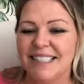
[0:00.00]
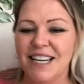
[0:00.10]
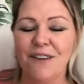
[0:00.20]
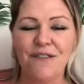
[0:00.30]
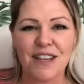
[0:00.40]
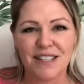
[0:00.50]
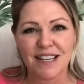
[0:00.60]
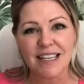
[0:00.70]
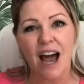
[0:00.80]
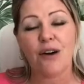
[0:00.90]
see if this
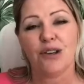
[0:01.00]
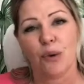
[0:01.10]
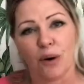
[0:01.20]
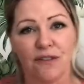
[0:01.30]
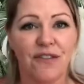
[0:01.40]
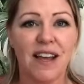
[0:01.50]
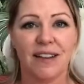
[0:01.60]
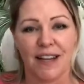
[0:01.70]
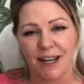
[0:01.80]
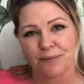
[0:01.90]
is how you're
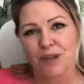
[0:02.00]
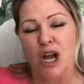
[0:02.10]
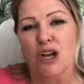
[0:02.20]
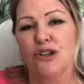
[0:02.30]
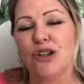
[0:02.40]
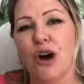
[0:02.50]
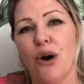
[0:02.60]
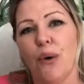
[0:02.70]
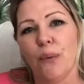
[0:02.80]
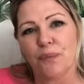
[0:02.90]
feeling.
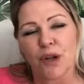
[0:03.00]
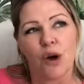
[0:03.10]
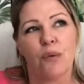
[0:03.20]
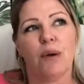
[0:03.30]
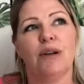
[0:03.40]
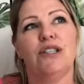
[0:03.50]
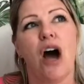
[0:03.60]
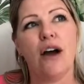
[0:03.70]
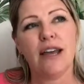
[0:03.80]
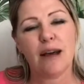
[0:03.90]
So we were
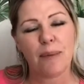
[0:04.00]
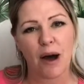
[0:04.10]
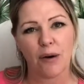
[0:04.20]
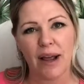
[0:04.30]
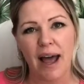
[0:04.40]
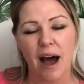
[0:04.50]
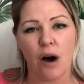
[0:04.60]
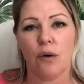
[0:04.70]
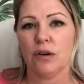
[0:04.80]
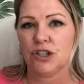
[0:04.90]
talking about
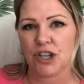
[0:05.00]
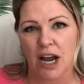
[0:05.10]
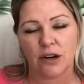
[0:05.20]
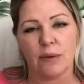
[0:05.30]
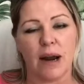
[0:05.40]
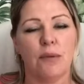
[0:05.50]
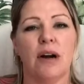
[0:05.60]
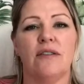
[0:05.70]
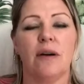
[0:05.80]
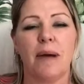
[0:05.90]
how Shanda Wright, one
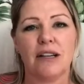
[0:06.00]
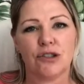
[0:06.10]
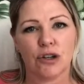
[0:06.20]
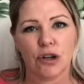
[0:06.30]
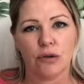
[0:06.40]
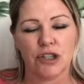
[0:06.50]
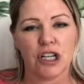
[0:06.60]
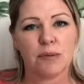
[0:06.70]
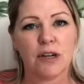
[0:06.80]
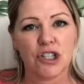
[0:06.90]
of our master
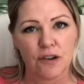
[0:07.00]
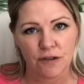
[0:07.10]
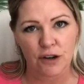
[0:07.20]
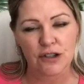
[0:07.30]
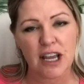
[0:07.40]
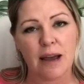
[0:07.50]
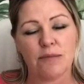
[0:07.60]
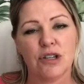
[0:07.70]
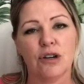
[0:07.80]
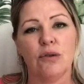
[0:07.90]
coaches, when she first came
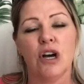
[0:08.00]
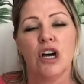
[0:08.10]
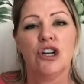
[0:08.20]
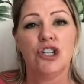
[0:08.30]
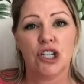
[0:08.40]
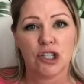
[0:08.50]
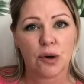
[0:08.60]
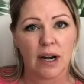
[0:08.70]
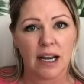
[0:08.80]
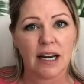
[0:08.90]
to She's
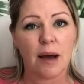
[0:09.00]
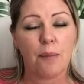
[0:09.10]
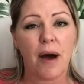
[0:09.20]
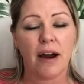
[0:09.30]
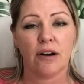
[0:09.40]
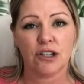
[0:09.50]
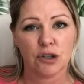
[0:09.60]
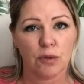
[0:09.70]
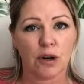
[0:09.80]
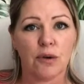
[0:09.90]
Creating an Empire and to
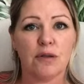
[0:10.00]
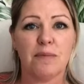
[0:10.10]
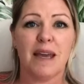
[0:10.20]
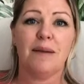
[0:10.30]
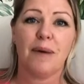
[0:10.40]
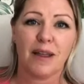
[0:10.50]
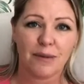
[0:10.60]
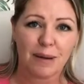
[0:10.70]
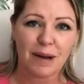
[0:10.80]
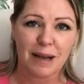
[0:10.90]
work with me, by the
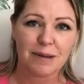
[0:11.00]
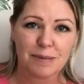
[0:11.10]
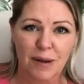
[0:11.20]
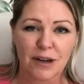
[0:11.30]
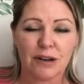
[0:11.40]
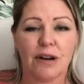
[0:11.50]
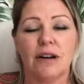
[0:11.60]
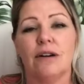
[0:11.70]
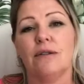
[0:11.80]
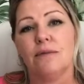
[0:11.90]
way, my name is Melanie
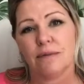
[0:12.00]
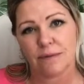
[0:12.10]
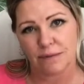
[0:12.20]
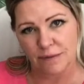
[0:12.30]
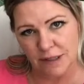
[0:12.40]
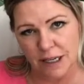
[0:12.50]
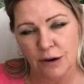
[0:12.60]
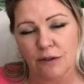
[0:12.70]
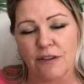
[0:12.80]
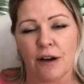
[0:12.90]
Greeno,
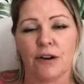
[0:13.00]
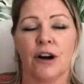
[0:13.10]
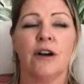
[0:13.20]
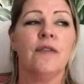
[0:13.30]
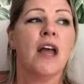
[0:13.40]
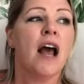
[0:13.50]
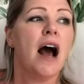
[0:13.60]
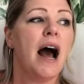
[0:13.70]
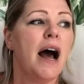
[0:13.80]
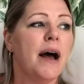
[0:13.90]
CEO and founder,
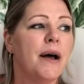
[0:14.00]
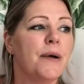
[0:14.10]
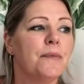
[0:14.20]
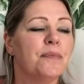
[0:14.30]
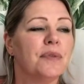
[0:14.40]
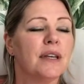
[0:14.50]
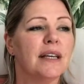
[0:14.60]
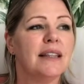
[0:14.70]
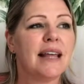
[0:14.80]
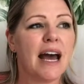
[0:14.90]

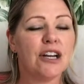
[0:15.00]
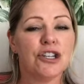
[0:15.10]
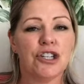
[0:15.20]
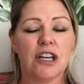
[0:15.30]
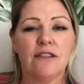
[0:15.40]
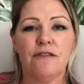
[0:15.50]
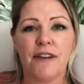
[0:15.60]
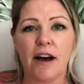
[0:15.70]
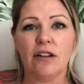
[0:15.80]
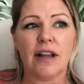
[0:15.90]
that she
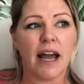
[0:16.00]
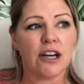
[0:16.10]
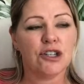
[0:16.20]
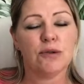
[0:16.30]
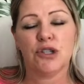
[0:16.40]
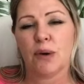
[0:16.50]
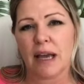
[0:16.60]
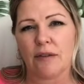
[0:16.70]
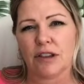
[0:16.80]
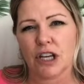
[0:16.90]
felt like she was doing
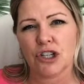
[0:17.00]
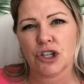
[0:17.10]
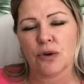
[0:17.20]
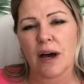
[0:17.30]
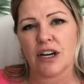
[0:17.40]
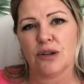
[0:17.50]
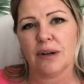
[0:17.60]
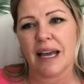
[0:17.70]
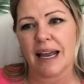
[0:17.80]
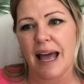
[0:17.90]
everything she knew how to do to
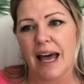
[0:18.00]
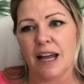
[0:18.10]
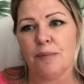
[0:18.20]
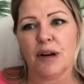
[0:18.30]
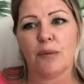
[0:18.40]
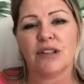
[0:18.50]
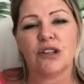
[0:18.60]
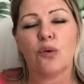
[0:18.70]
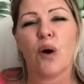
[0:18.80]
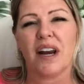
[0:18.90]
get ahead, but it
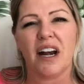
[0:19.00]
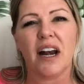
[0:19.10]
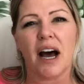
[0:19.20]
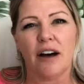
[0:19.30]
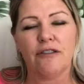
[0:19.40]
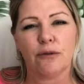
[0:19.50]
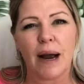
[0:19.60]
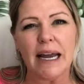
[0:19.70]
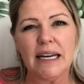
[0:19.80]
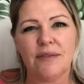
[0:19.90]
wasn't quite enough,
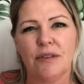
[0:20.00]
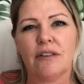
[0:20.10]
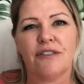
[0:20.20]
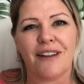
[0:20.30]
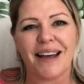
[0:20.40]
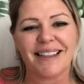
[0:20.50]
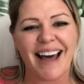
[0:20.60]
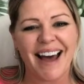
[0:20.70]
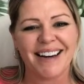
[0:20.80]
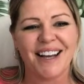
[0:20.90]
right? Have you ever felt like
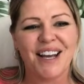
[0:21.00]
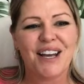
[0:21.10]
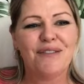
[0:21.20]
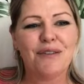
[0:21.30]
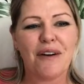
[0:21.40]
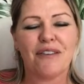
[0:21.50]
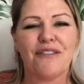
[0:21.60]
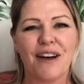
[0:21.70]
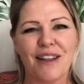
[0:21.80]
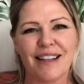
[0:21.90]
that? If you've ever
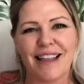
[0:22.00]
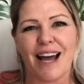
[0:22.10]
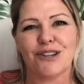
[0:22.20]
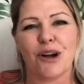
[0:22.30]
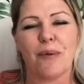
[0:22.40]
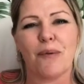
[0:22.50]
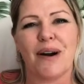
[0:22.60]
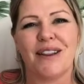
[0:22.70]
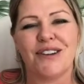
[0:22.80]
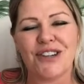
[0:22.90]
felt like that, drop a 1
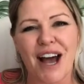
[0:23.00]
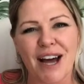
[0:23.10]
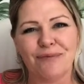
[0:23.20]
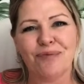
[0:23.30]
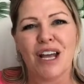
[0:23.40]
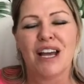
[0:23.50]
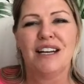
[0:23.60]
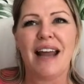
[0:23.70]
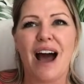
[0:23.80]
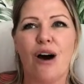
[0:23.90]
in the chat.
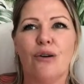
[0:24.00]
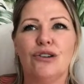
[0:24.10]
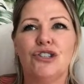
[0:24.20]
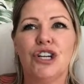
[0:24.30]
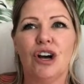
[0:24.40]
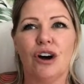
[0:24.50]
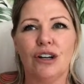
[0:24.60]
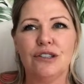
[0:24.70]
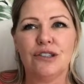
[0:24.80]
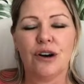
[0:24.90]
Now, she
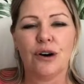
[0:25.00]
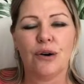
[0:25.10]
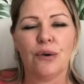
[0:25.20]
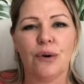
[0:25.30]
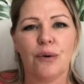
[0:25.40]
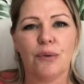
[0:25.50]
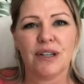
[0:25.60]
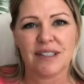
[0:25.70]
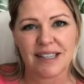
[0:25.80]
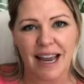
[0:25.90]
also
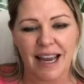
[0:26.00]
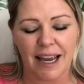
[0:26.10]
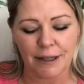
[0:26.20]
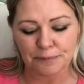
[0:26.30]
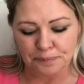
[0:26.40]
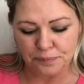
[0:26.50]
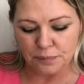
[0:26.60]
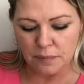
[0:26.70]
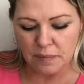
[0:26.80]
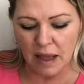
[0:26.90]
was saying
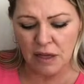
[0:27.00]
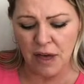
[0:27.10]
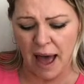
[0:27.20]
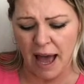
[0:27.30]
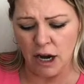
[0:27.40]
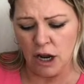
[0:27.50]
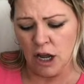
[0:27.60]
that,